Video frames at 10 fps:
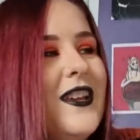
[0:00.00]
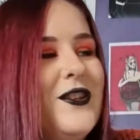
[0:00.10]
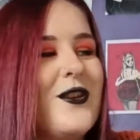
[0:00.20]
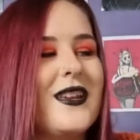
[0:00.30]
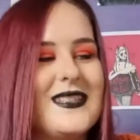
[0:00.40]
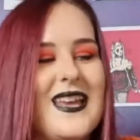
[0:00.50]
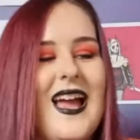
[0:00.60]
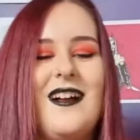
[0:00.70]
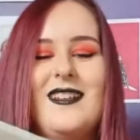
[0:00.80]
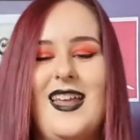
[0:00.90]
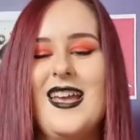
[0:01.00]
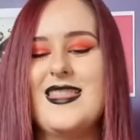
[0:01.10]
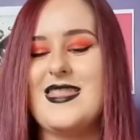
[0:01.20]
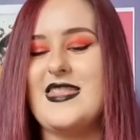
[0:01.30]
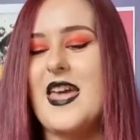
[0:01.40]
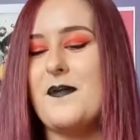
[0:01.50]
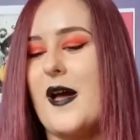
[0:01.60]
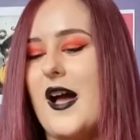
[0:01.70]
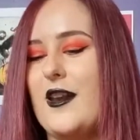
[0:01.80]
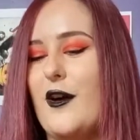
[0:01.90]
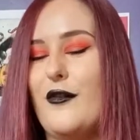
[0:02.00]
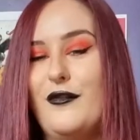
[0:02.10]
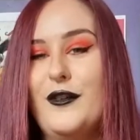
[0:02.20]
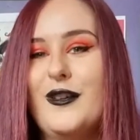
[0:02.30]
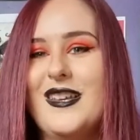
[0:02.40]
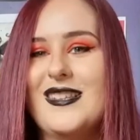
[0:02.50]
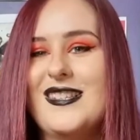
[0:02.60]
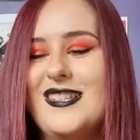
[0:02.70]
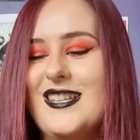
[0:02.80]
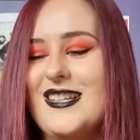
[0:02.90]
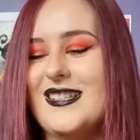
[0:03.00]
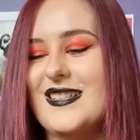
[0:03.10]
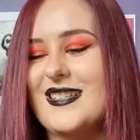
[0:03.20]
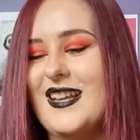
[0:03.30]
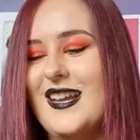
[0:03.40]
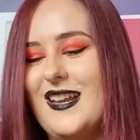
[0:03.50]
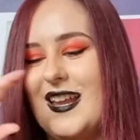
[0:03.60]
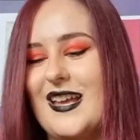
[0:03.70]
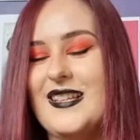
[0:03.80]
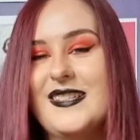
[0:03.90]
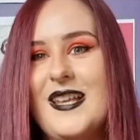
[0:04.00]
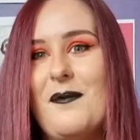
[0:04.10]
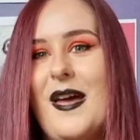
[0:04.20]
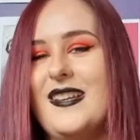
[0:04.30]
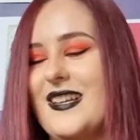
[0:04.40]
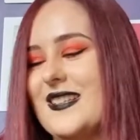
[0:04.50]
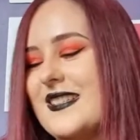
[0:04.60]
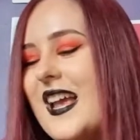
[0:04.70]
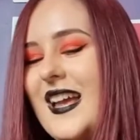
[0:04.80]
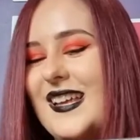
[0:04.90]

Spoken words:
You can tell like they put a lot of thought into these like subheadings.